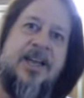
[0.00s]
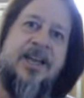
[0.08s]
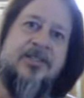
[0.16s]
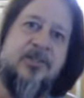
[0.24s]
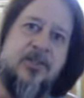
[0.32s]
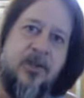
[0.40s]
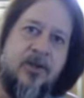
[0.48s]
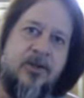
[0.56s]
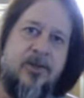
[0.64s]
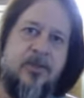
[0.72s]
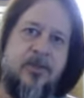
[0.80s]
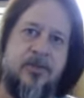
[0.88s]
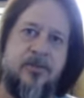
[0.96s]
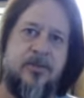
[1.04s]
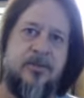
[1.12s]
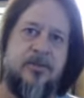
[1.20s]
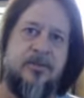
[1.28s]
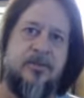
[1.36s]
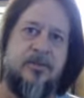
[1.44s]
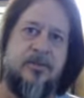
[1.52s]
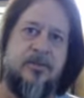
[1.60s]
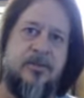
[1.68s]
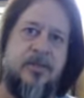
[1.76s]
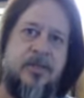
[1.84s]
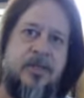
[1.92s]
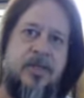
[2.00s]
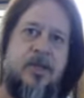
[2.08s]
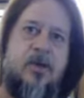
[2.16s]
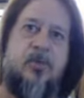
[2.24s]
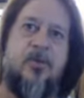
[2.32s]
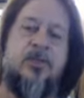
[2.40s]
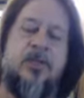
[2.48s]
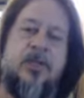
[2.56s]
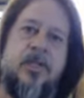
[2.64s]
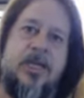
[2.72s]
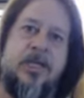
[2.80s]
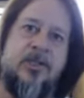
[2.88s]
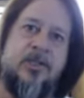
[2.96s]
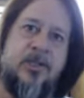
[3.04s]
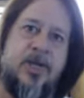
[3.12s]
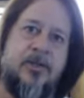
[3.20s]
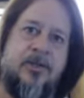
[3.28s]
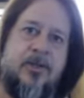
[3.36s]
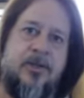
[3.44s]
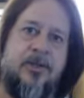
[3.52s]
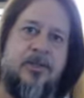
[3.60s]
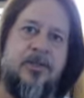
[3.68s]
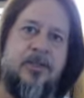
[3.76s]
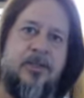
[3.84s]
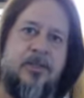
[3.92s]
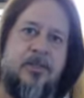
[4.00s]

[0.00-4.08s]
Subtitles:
and start anew. With today's technology,